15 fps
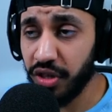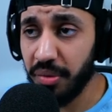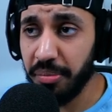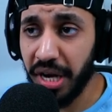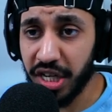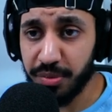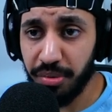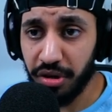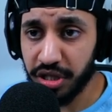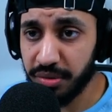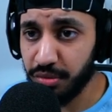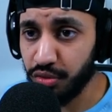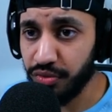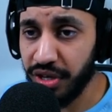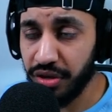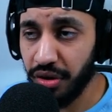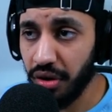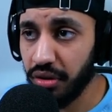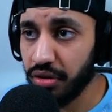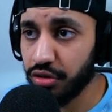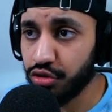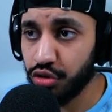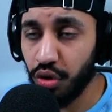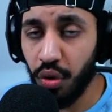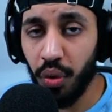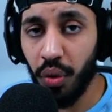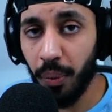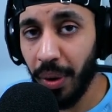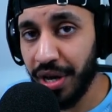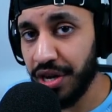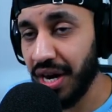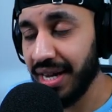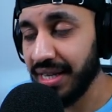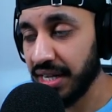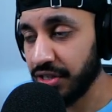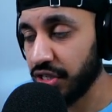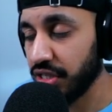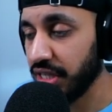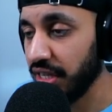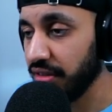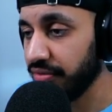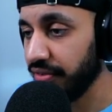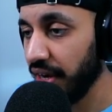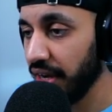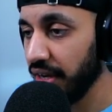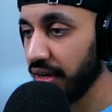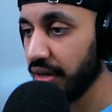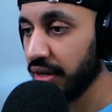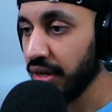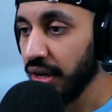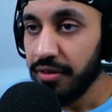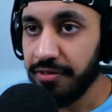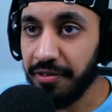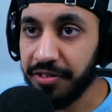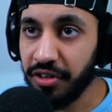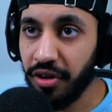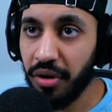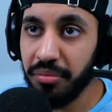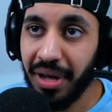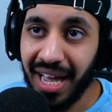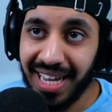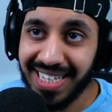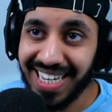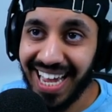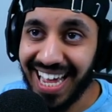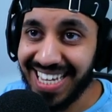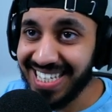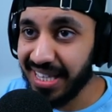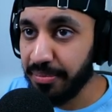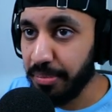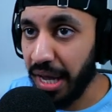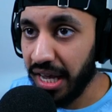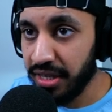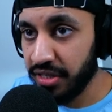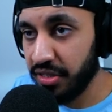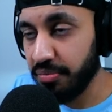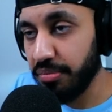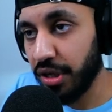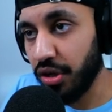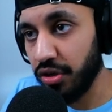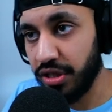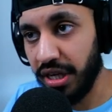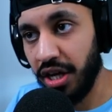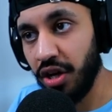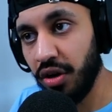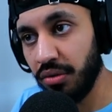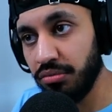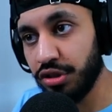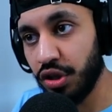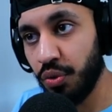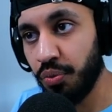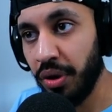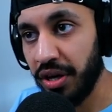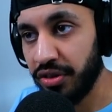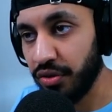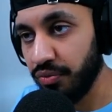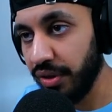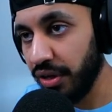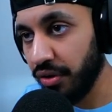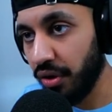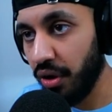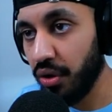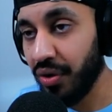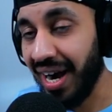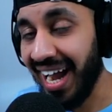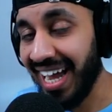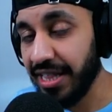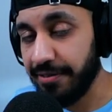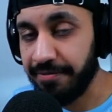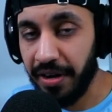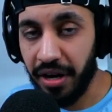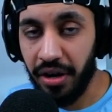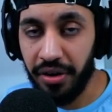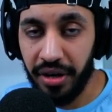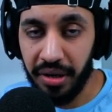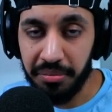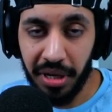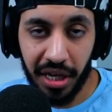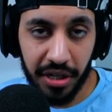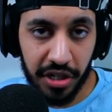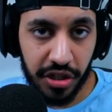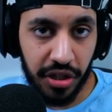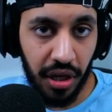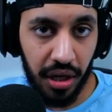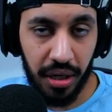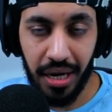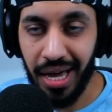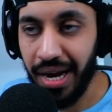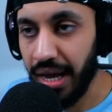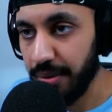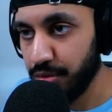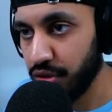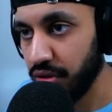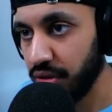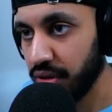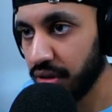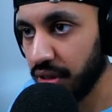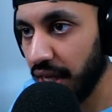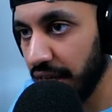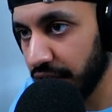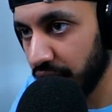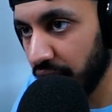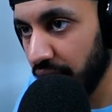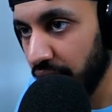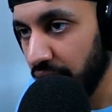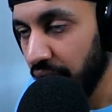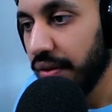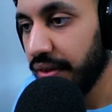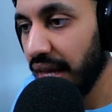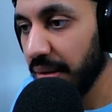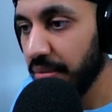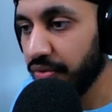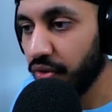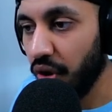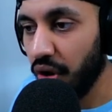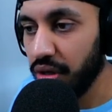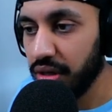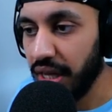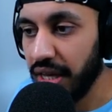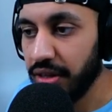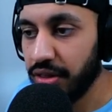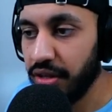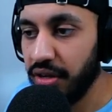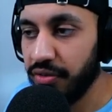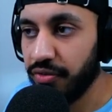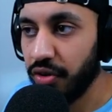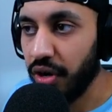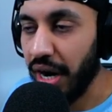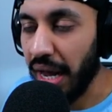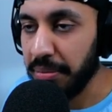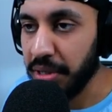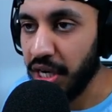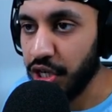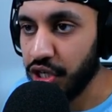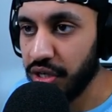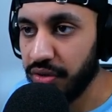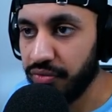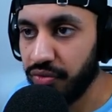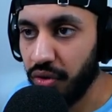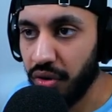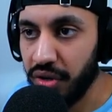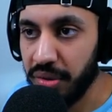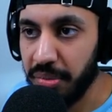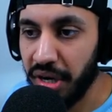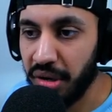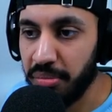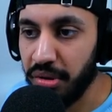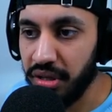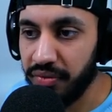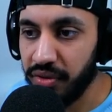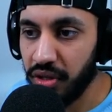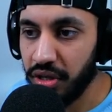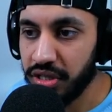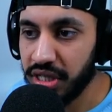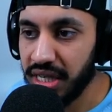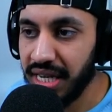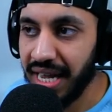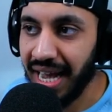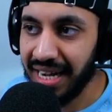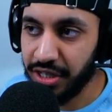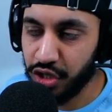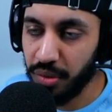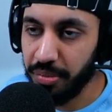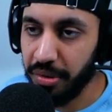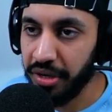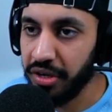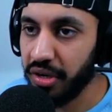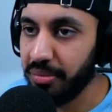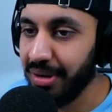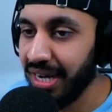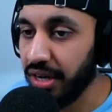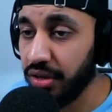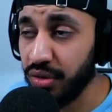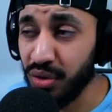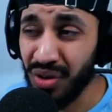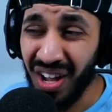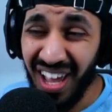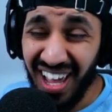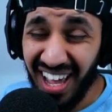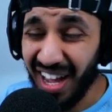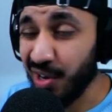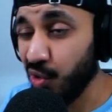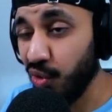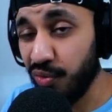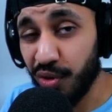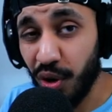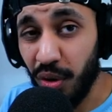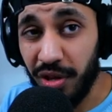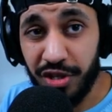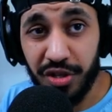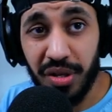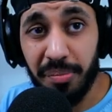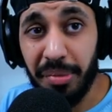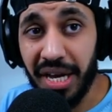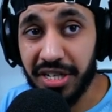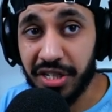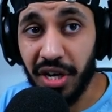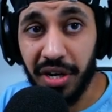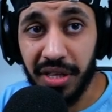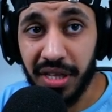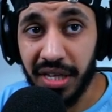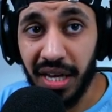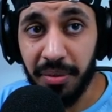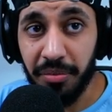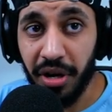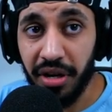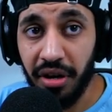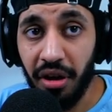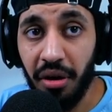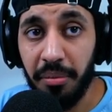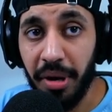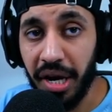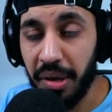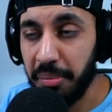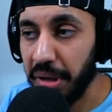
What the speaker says: for the best possible recoil control when you're in that sustained fire. 50 round mags is the best because it helps with the recoil and the fire rate, making this gun an absolute laser. Then we've got lengthened for ammunition for the better bullet velocity, hand stop under barrel, and overall this is the best gun in the game right now in my